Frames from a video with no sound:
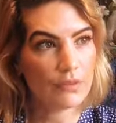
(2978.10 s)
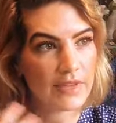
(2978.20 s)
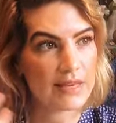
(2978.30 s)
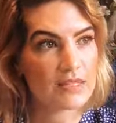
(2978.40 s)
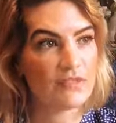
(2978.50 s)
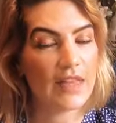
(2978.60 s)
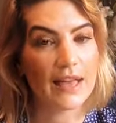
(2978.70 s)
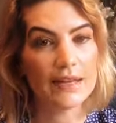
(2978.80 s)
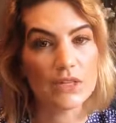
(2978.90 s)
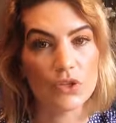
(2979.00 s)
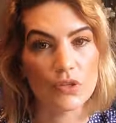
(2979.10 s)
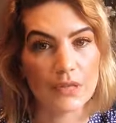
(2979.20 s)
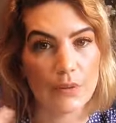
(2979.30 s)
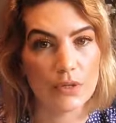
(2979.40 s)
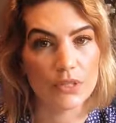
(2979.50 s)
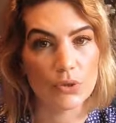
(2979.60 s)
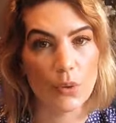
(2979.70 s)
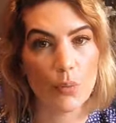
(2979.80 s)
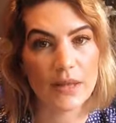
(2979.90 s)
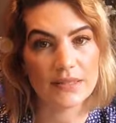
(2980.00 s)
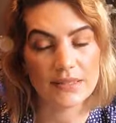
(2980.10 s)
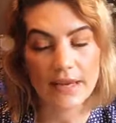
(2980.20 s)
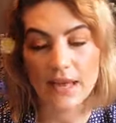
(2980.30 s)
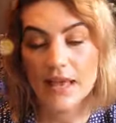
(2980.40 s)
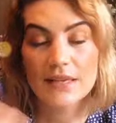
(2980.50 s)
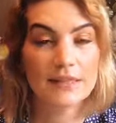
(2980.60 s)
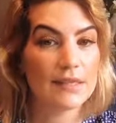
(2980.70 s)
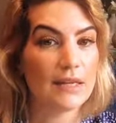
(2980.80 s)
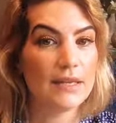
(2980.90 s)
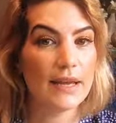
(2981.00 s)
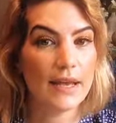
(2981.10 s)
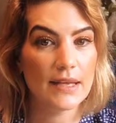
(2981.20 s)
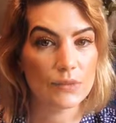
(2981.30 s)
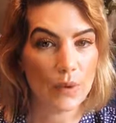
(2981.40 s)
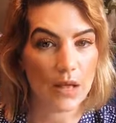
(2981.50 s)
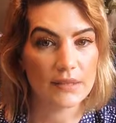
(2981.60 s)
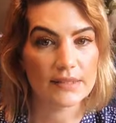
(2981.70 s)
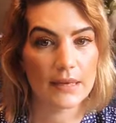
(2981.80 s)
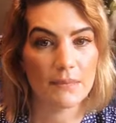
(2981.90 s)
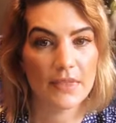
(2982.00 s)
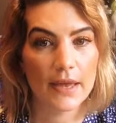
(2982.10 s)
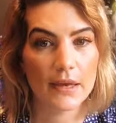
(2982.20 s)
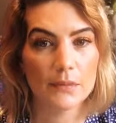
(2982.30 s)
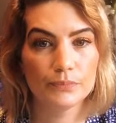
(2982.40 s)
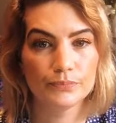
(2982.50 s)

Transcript: things of that nature than i would do a wednesday sunday as well same thing